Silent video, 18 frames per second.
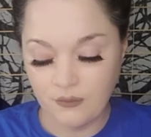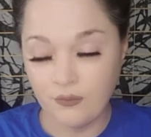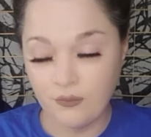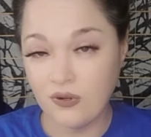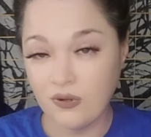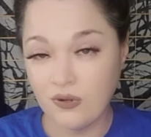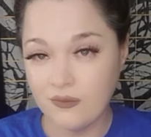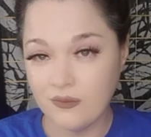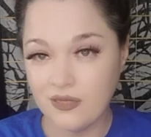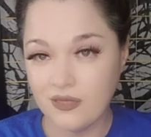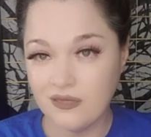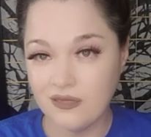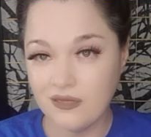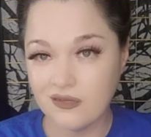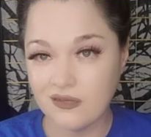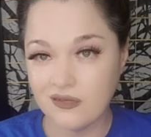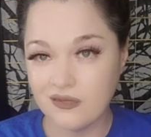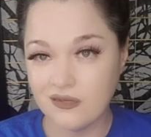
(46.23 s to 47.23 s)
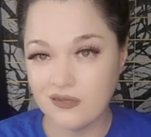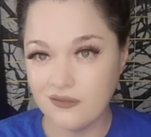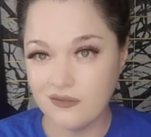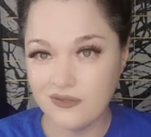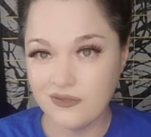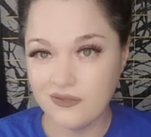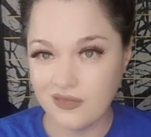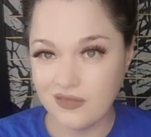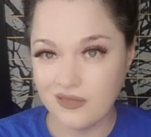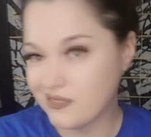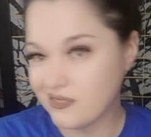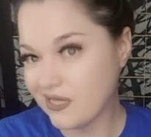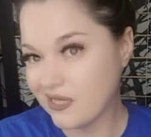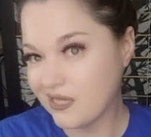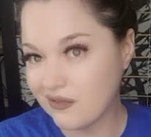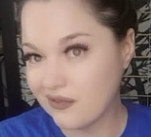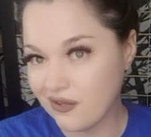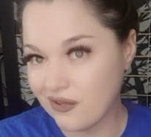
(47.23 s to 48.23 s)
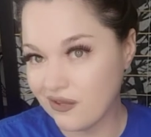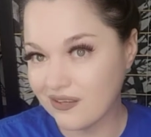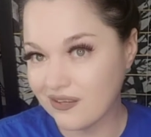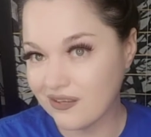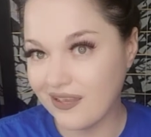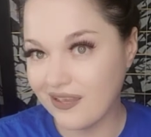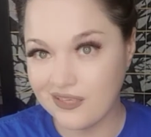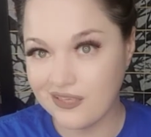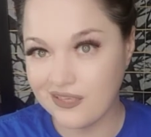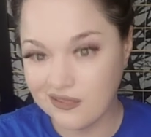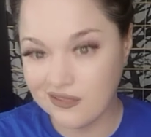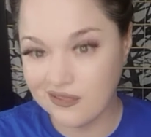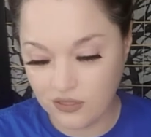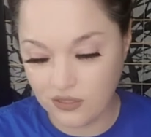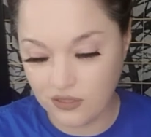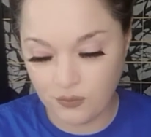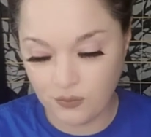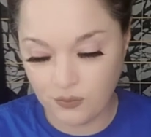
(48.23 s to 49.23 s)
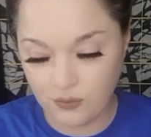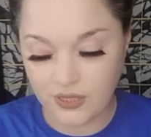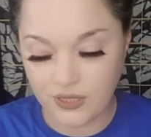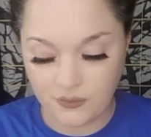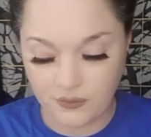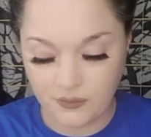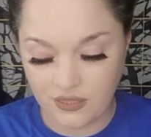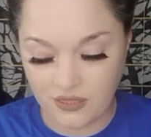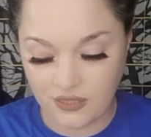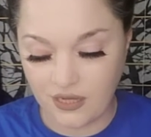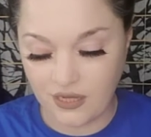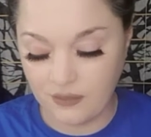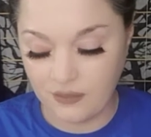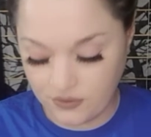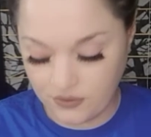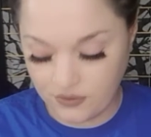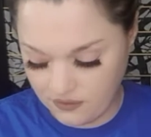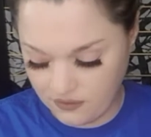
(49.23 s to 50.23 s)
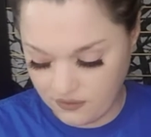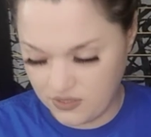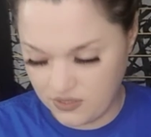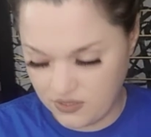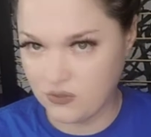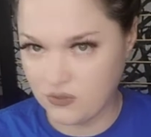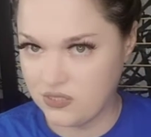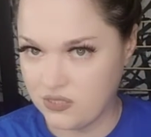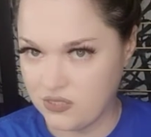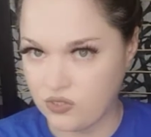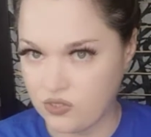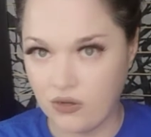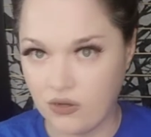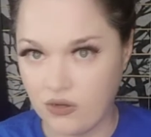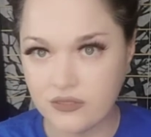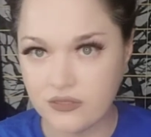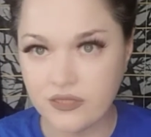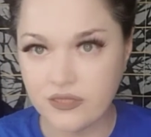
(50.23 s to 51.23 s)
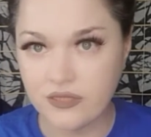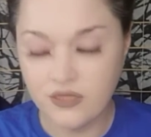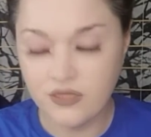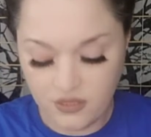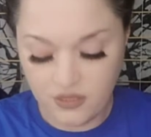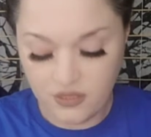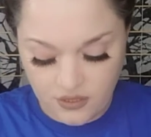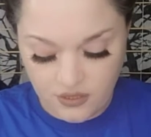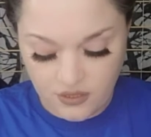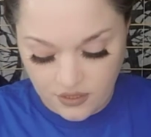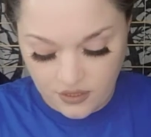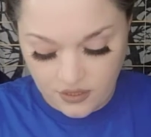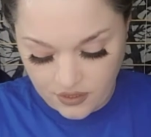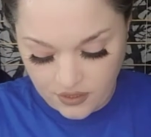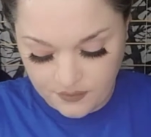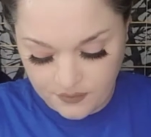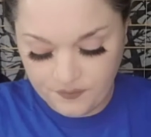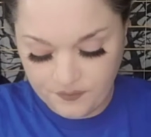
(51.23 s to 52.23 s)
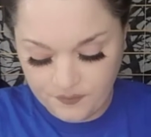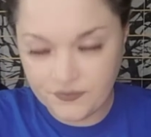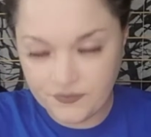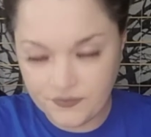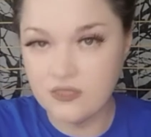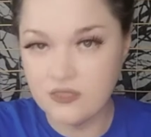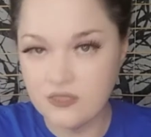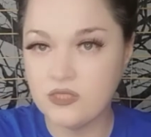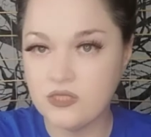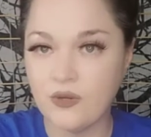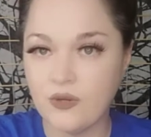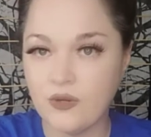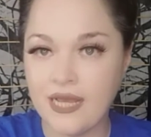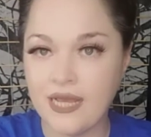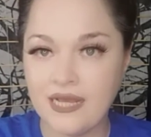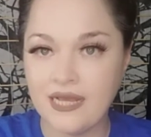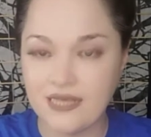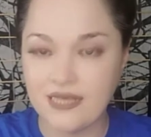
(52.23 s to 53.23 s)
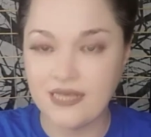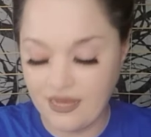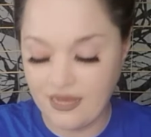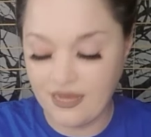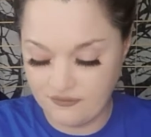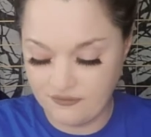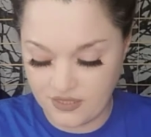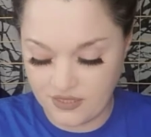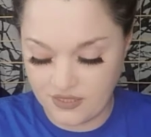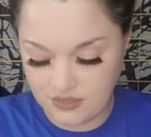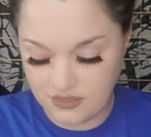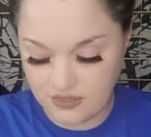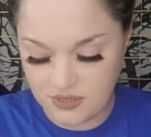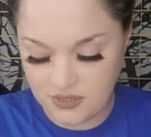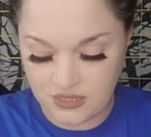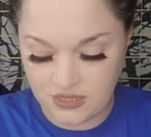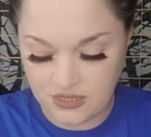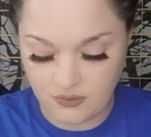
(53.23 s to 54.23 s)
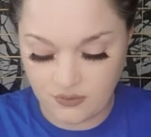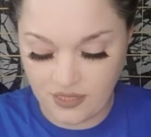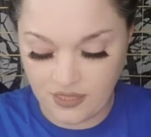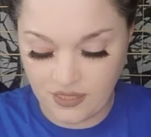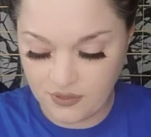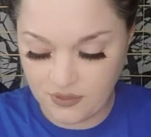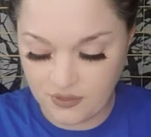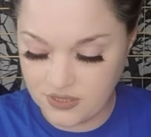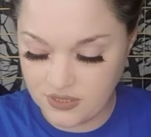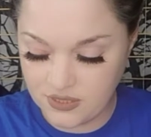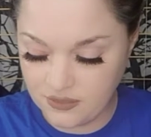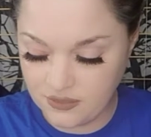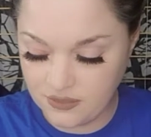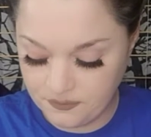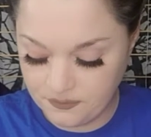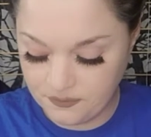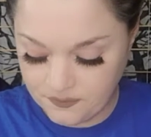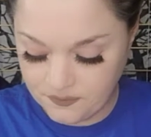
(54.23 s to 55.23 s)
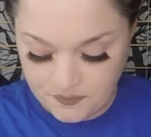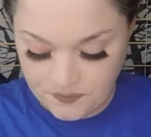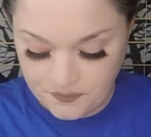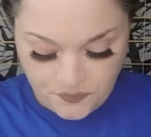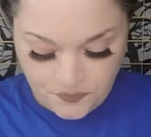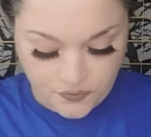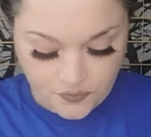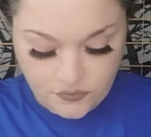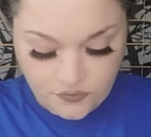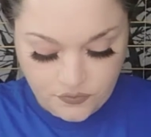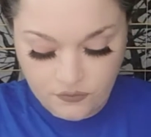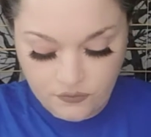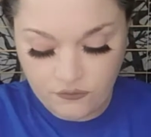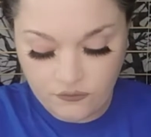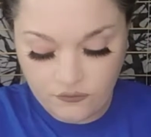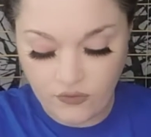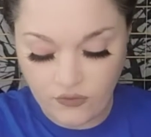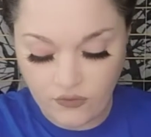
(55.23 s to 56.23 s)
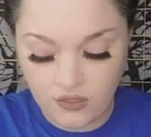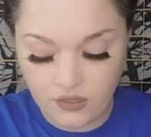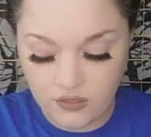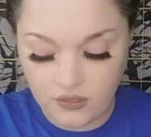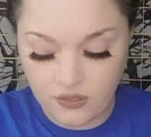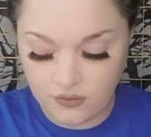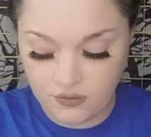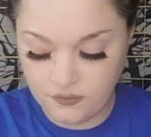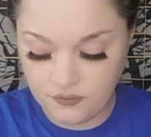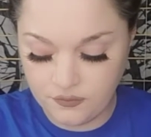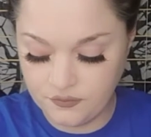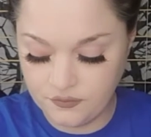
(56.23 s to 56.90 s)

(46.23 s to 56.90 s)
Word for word: probably not going to last that long either, but I mean, I believe these were a dollar, um, so I had to have these. Let me see, do I have my receipt? Um,